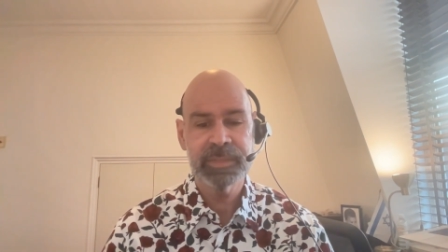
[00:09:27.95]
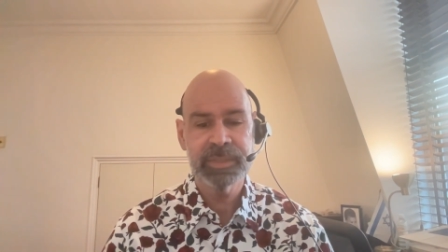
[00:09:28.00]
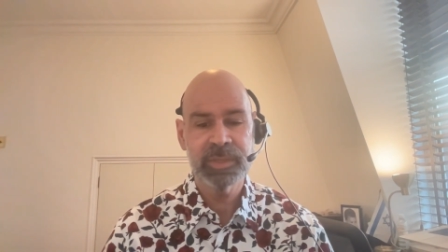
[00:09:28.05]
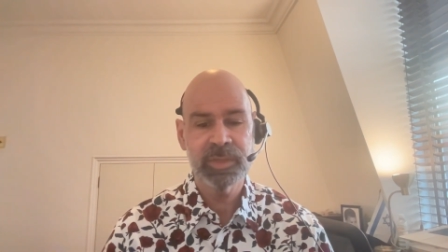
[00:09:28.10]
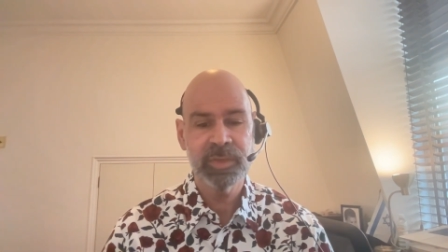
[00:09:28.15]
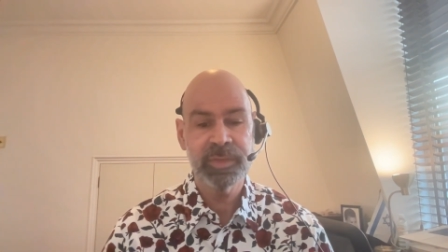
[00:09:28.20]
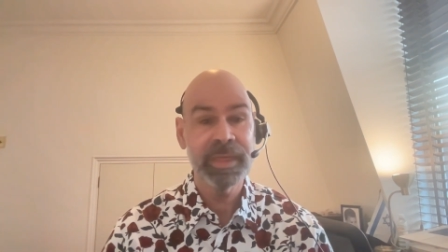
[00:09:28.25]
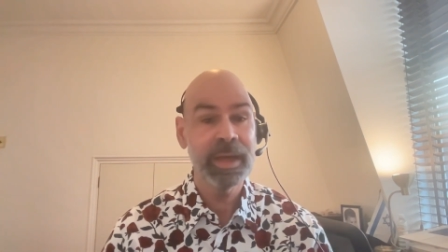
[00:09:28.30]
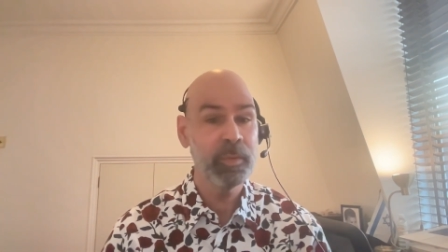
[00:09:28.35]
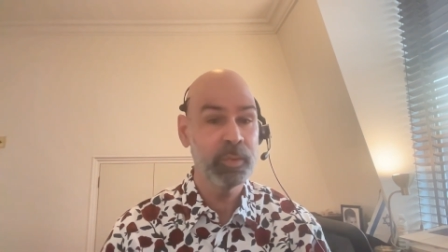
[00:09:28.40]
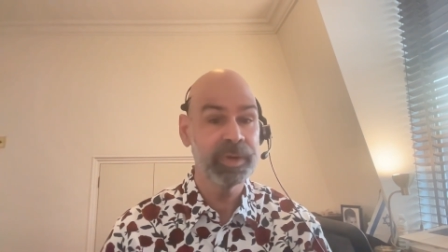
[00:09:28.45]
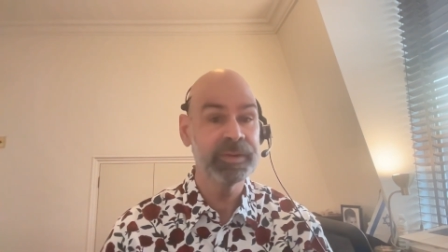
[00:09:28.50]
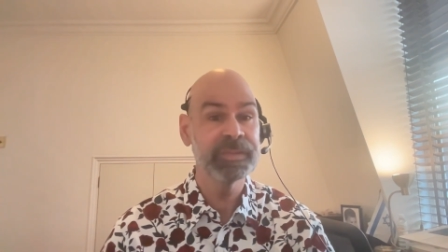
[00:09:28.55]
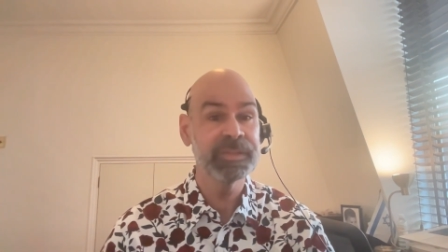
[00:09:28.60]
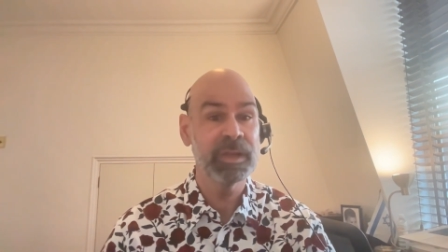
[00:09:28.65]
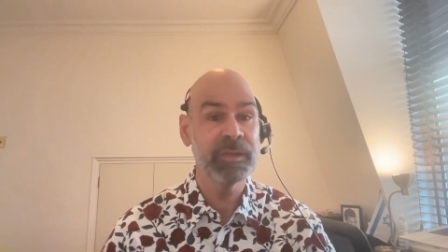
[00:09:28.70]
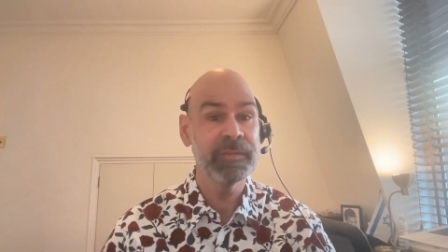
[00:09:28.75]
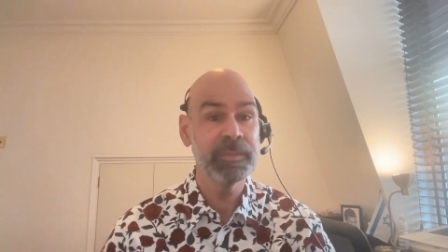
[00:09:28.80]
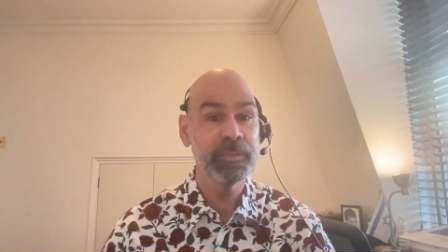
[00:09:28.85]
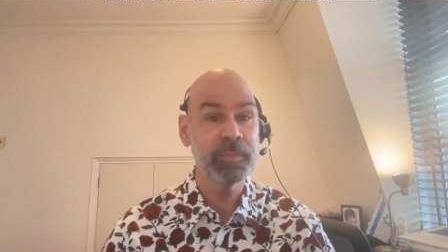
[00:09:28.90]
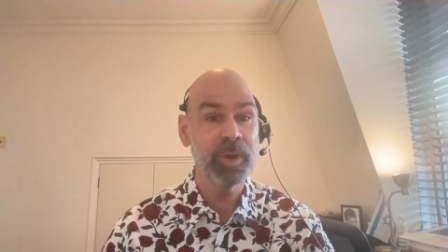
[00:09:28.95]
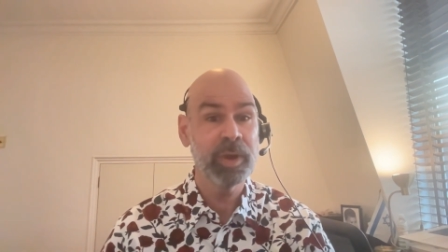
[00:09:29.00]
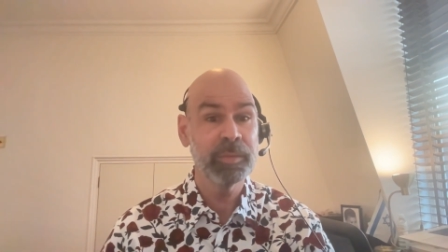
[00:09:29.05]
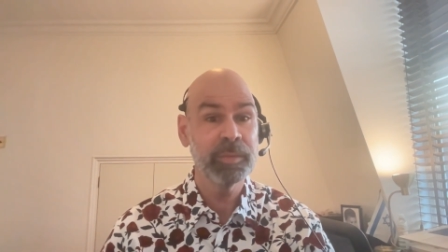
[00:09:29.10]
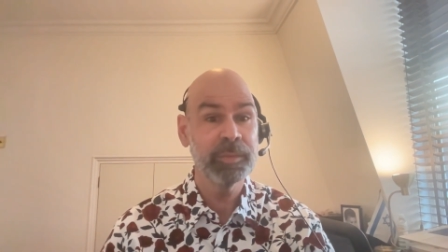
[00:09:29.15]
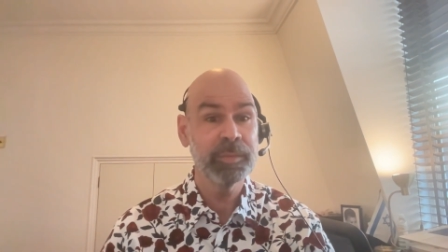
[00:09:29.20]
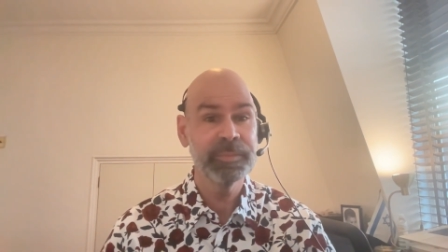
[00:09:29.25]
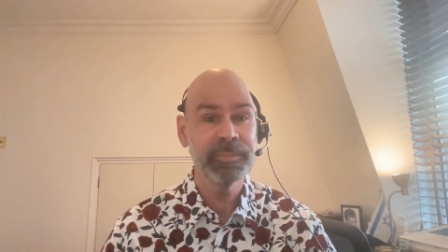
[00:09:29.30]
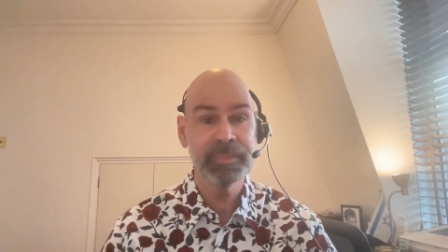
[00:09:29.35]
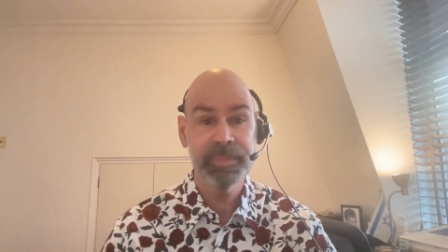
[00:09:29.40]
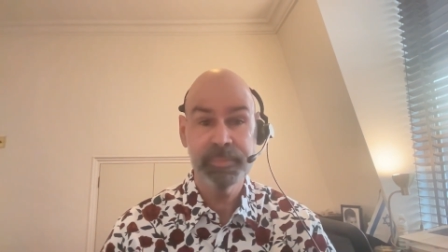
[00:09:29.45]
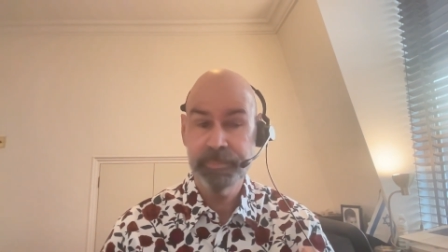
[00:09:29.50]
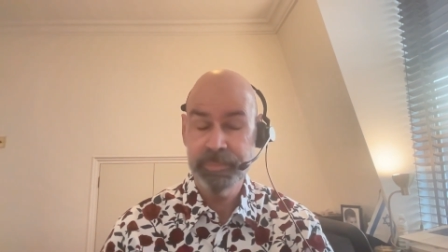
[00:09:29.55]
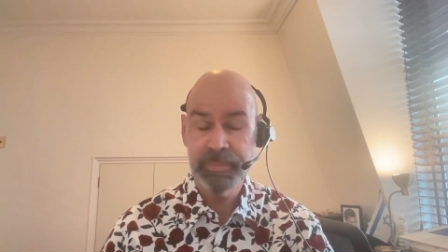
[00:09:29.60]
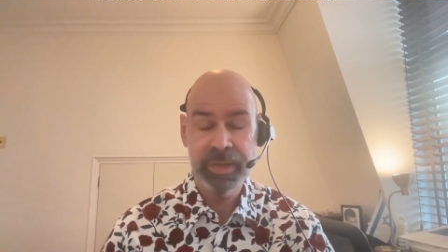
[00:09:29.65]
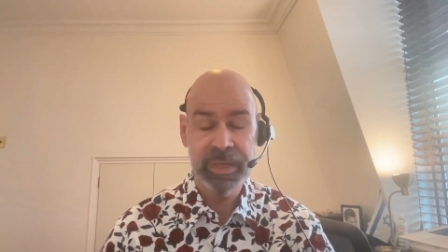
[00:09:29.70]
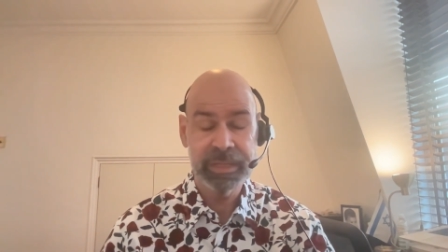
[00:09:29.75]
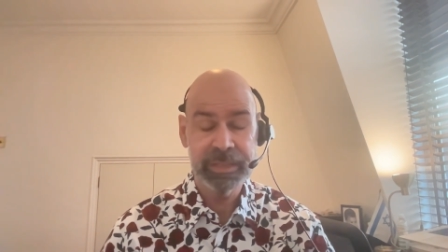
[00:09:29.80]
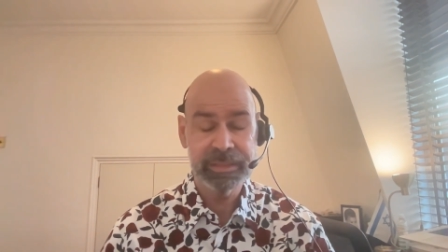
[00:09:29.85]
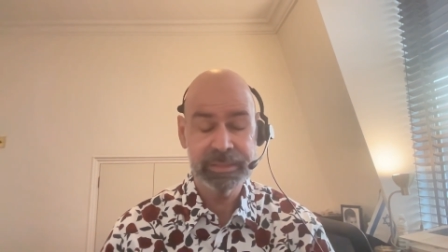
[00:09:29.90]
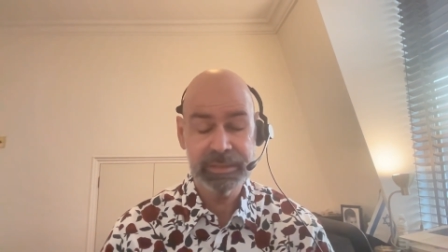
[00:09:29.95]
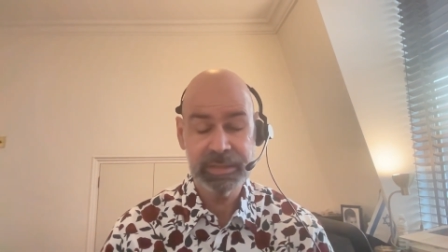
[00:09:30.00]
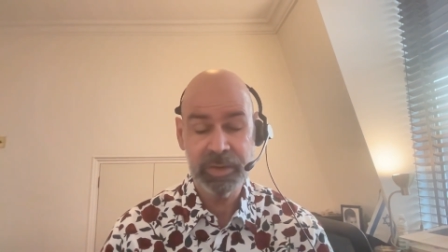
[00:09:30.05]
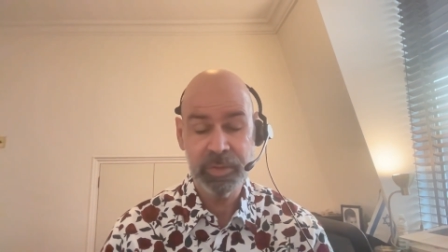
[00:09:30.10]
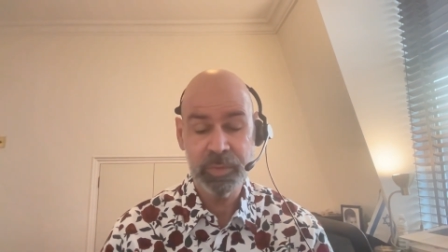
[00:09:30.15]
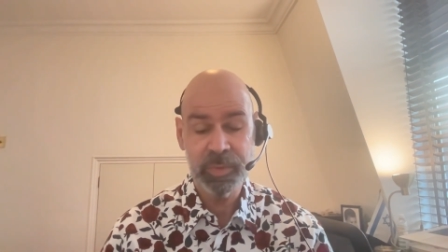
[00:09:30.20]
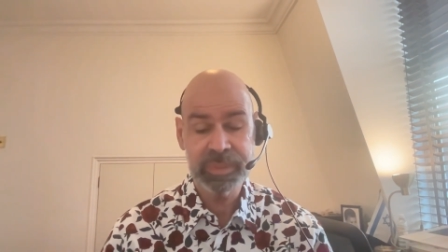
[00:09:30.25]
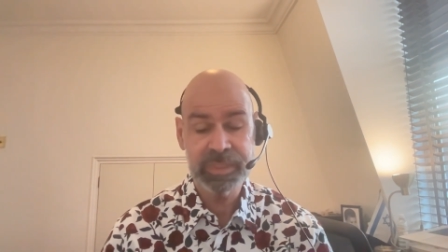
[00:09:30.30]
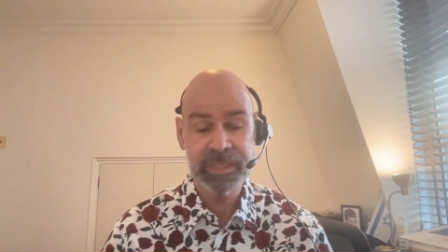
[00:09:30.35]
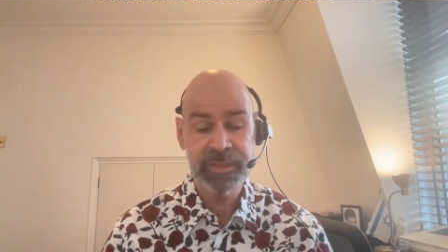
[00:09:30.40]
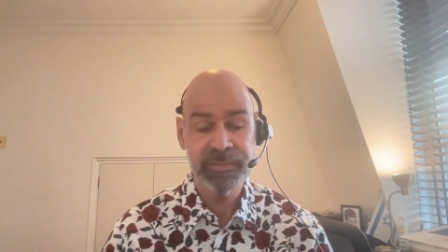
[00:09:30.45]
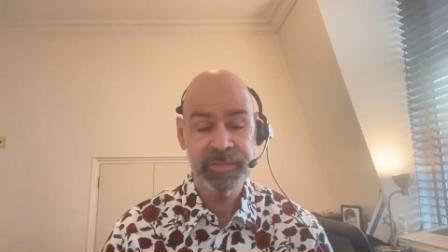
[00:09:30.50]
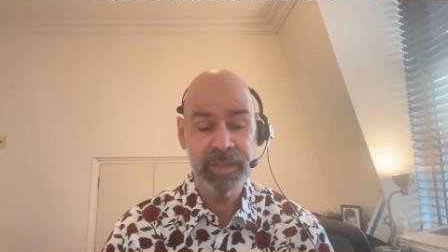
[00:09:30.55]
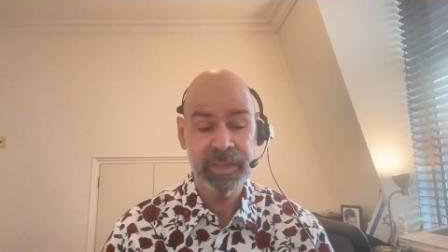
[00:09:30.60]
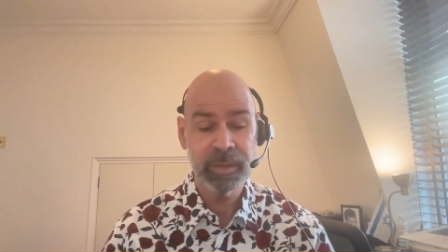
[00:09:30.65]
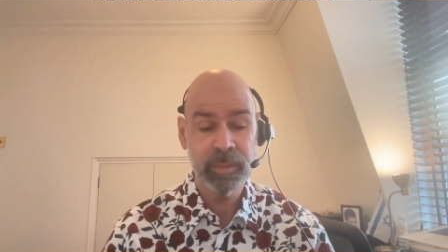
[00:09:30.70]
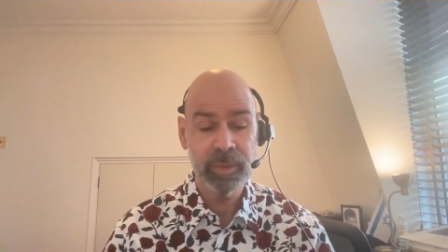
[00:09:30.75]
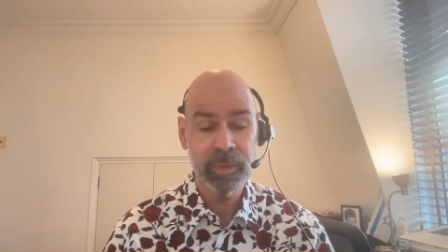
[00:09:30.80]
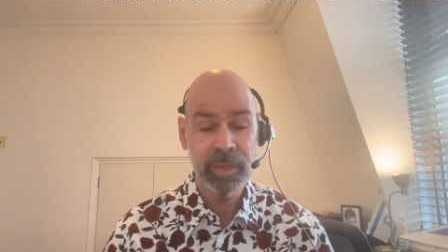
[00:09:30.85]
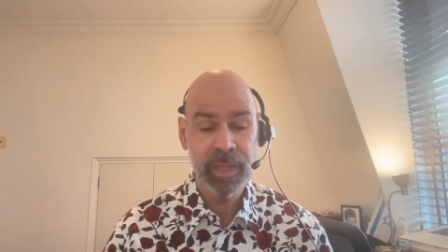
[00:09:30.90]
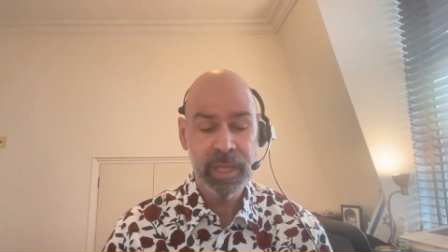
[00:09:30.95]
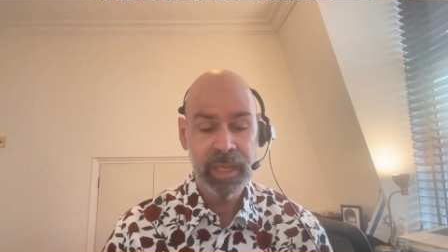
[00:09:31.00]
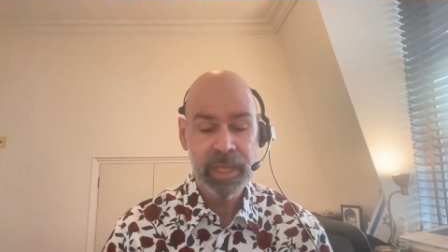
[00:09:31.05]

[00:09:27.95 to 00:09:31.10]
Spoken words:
so that would have solved the problem, but it wasn't available.